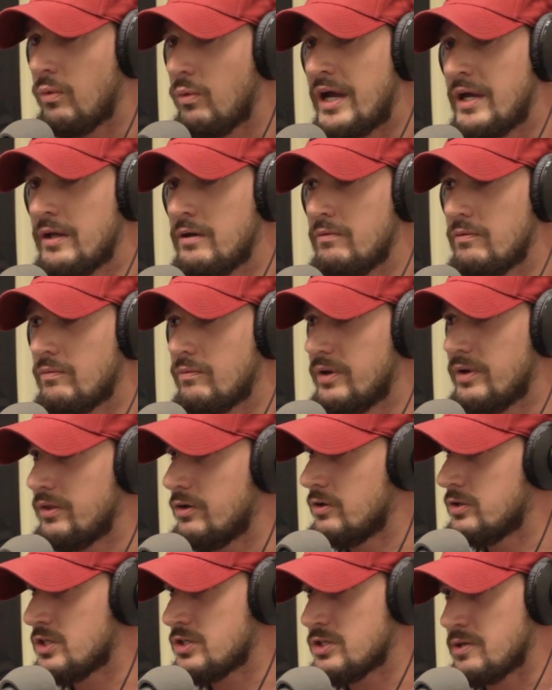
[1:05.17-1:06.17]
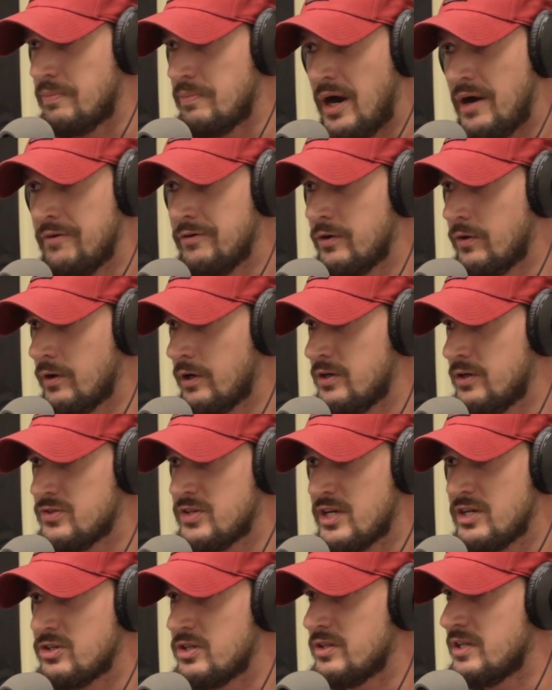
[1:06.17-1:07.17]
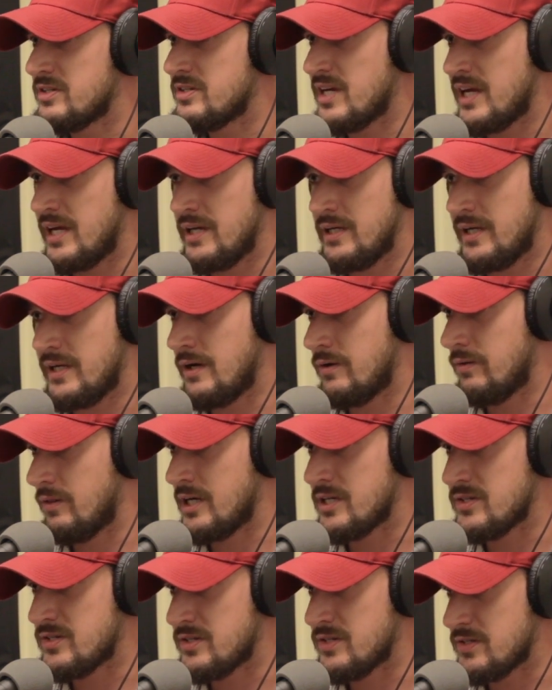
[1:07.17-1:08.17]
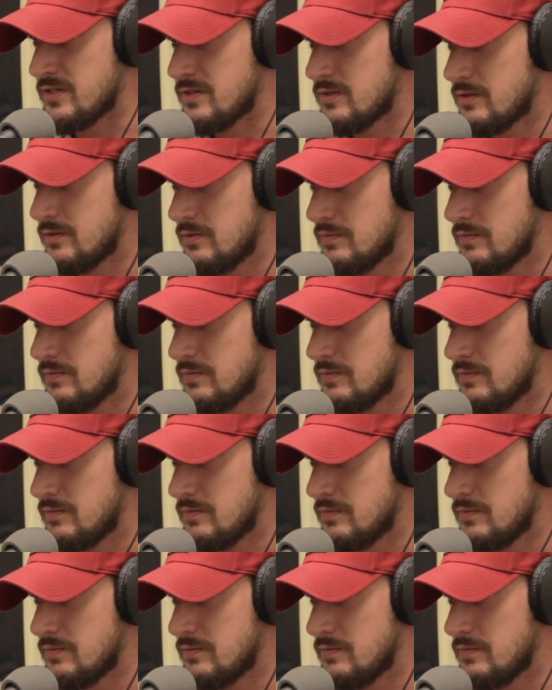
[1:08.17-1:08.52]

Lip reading: When they're just a private organization that's handing out licenses.